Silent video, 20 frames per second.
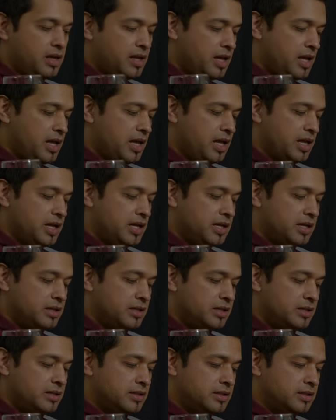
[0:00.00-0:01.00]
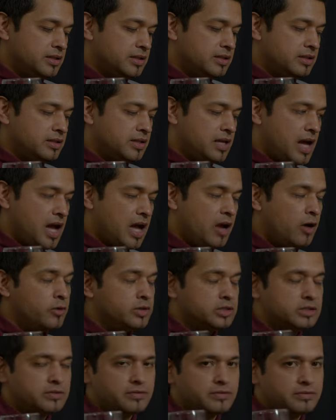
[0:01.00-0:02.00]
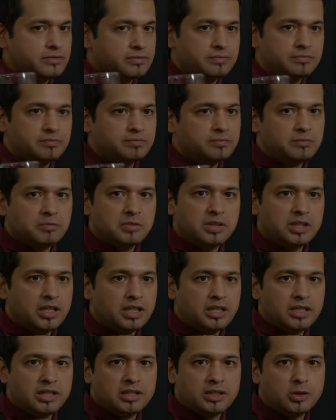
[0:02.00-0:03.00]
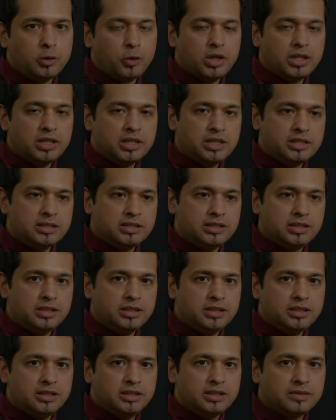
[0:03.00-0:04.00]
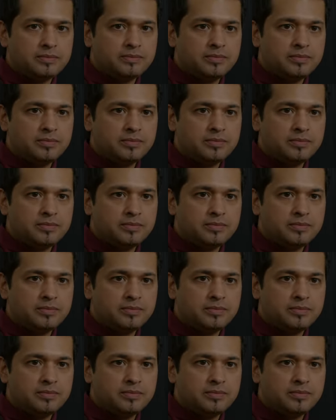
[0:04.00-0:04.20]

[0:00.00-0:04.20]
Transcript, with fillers: and uh, I always get a quick, easy